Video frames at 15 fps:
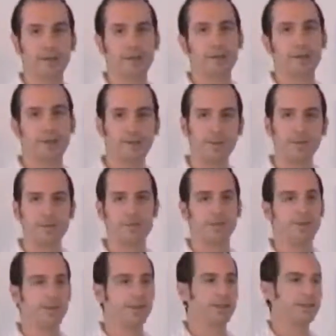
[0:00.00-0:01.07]
You want to make
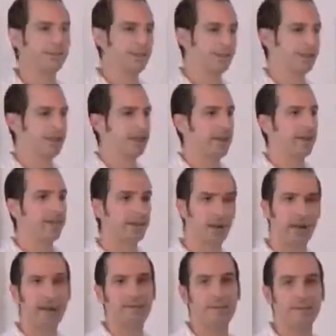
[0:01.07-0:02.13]
sure that if
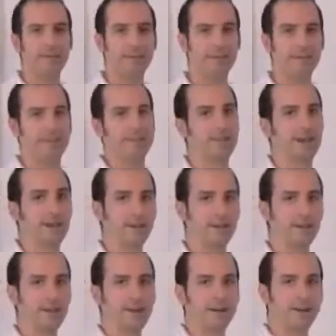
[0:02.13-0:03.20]
you have an enticing
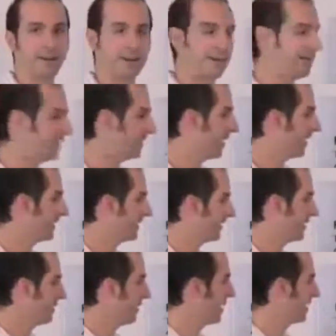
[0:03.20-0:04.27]
offer inside
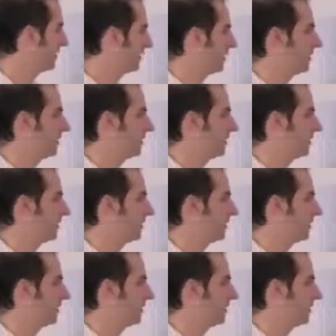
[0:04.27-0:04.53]
this email,